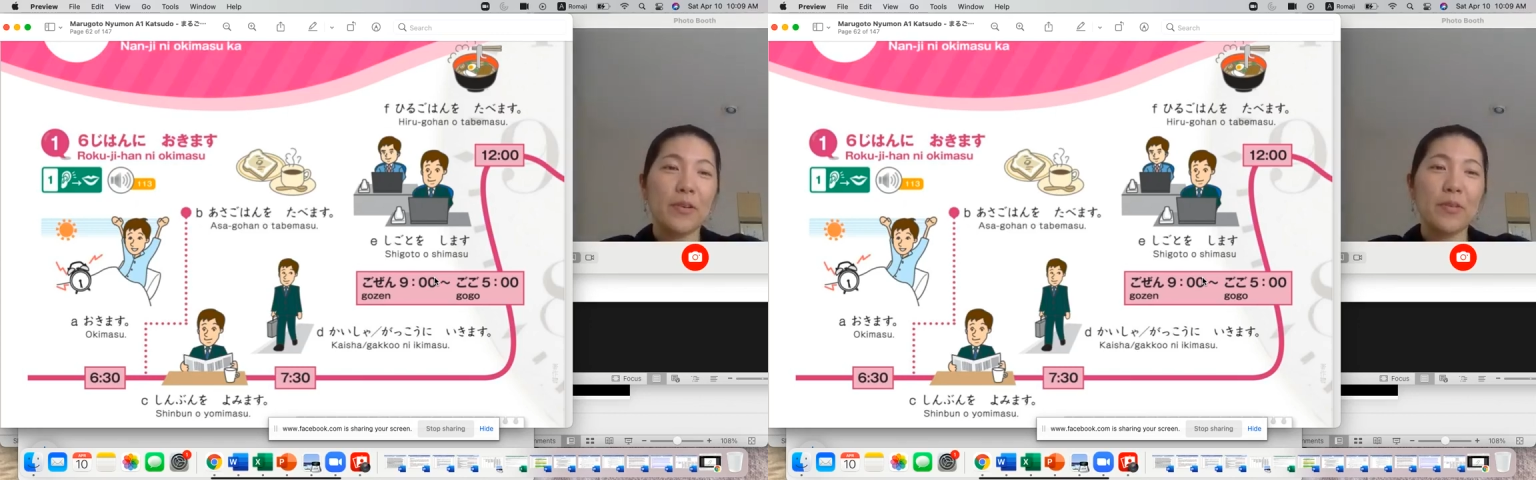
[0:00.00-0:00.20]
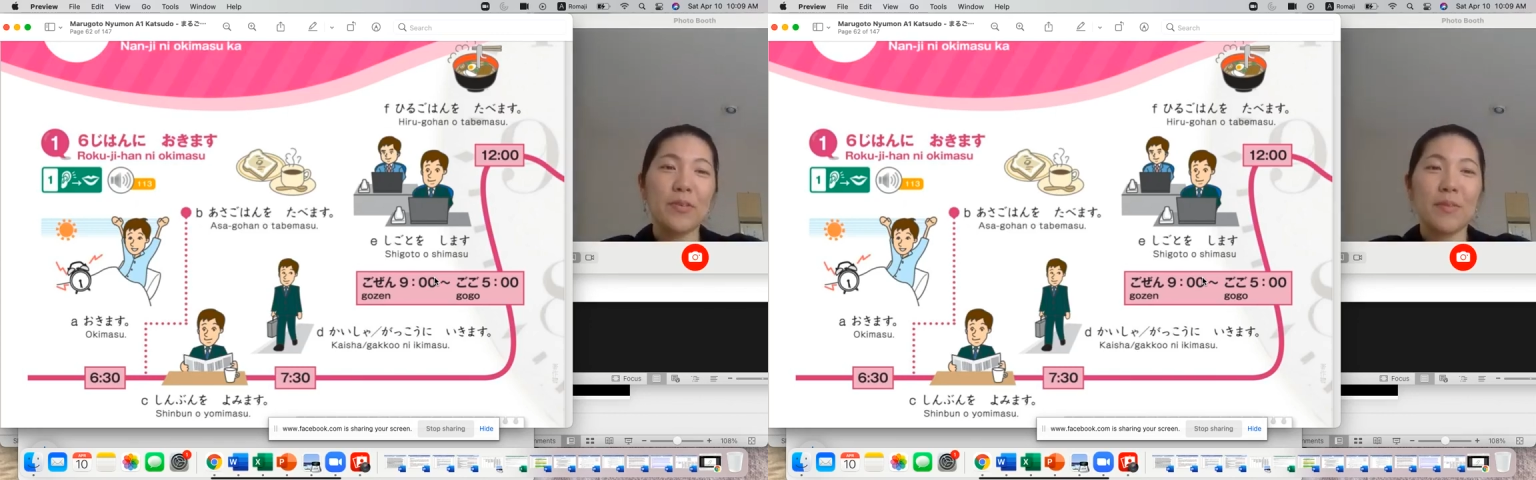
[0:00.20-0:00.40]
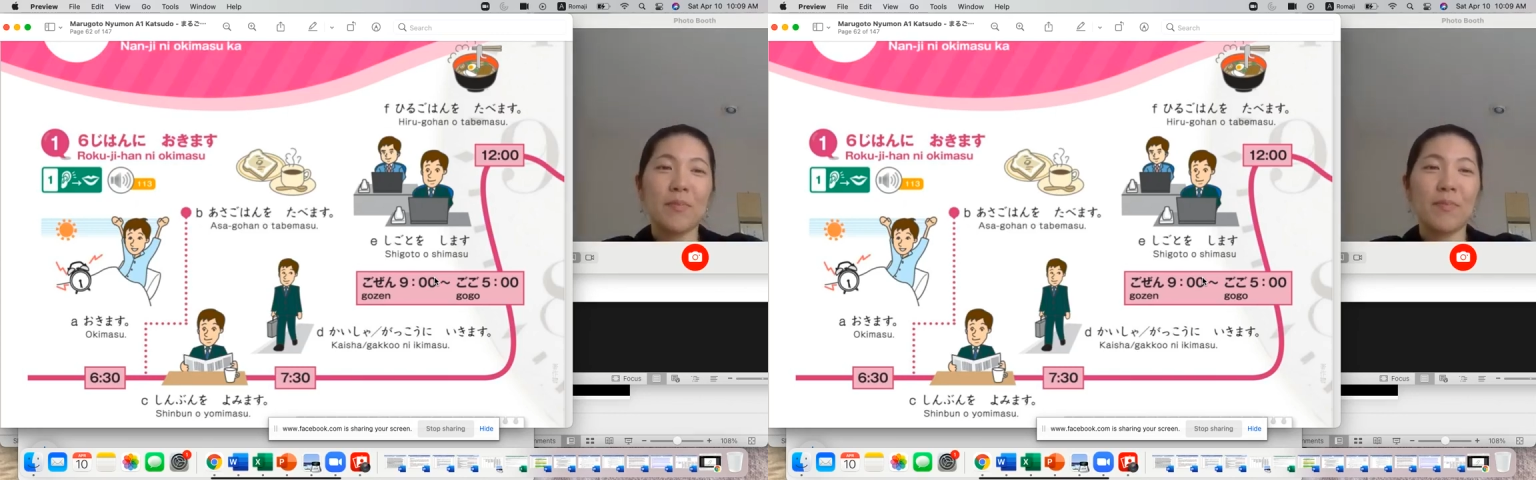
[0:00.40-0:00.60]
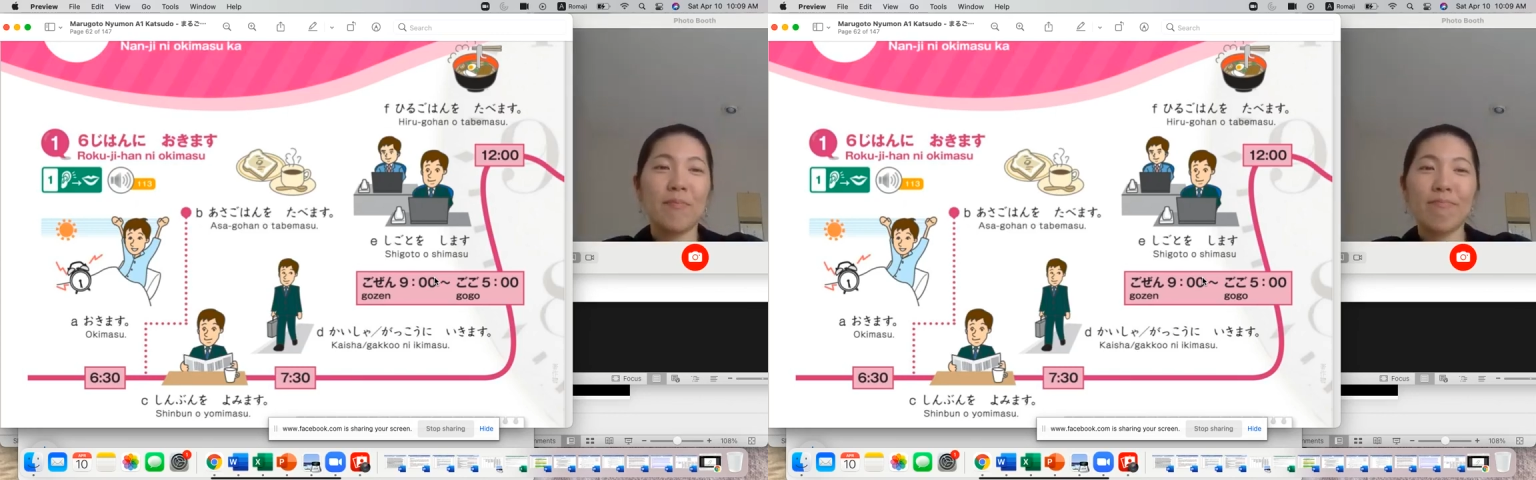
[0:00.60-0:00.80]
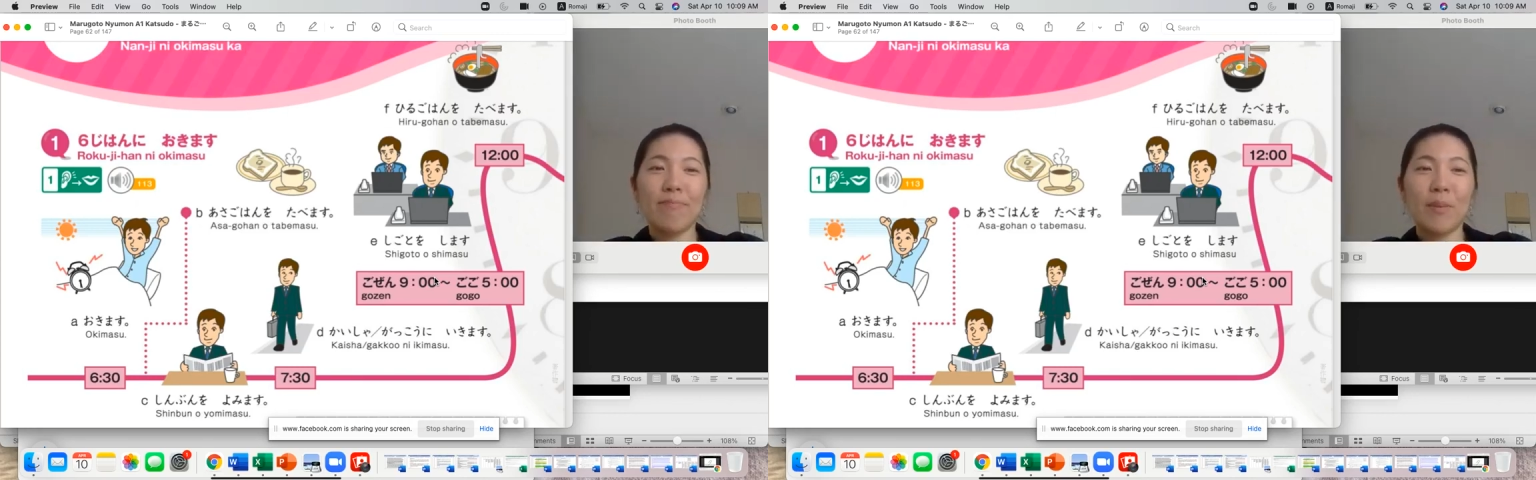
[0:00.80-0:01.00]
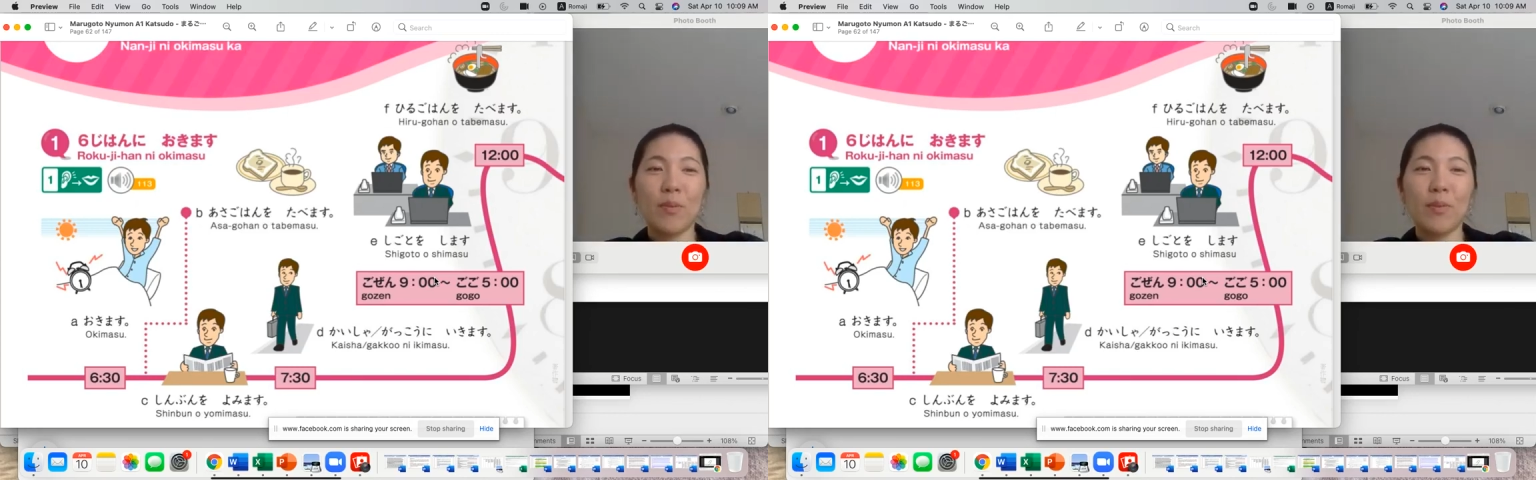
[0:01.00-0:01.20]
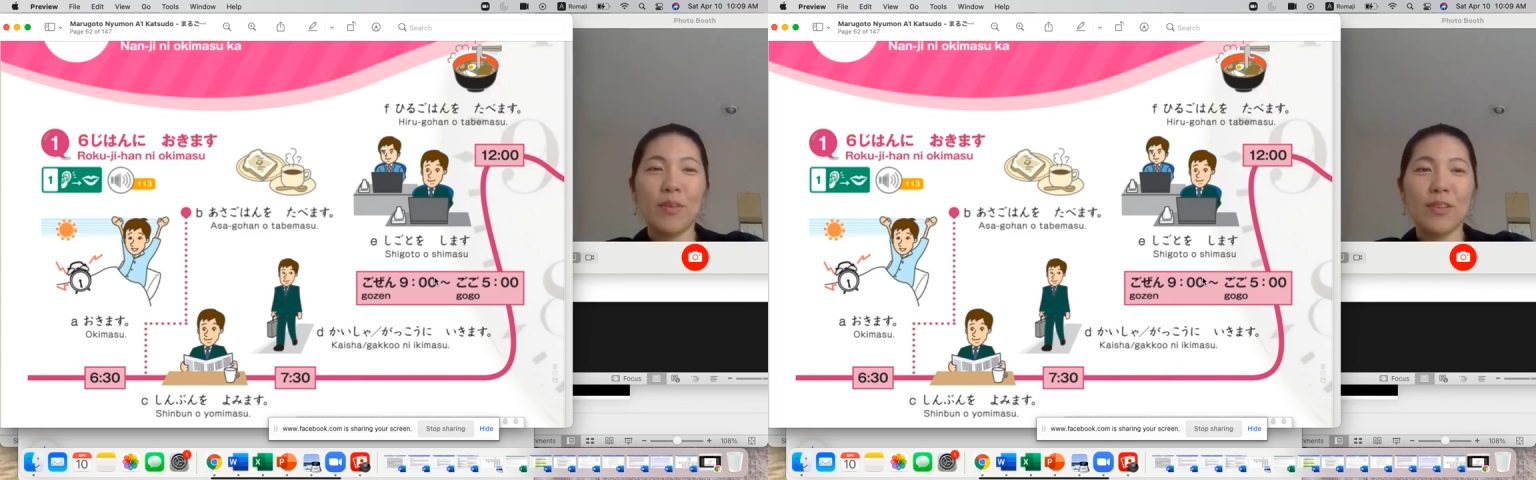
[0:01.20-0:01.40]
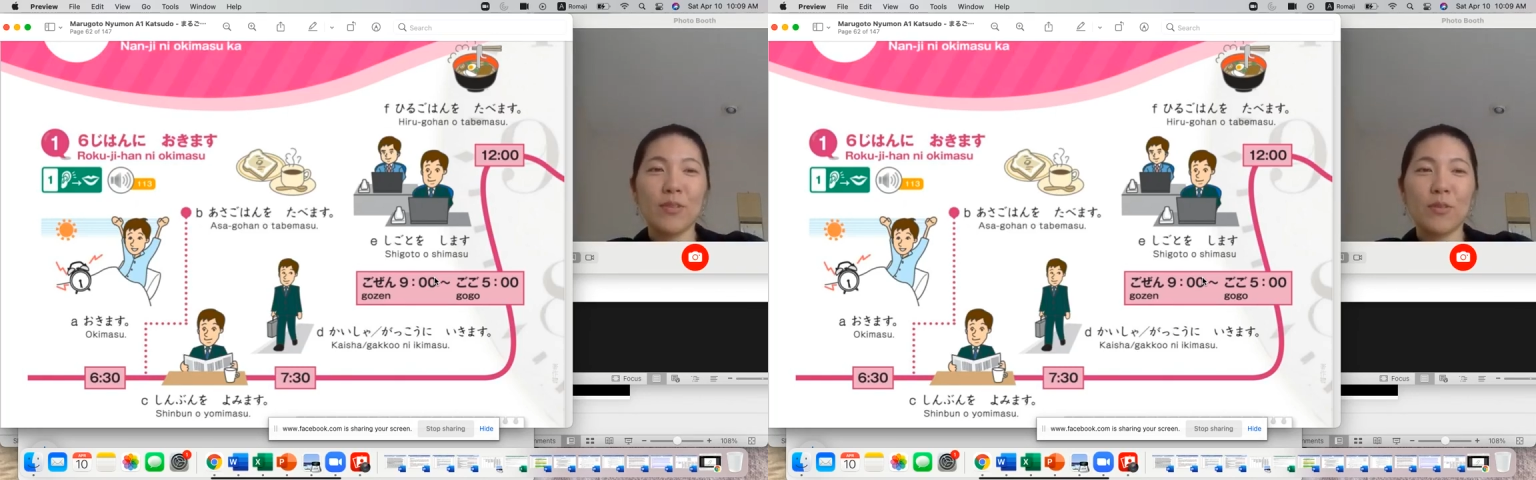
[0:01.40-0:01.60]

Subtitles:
some people that's sort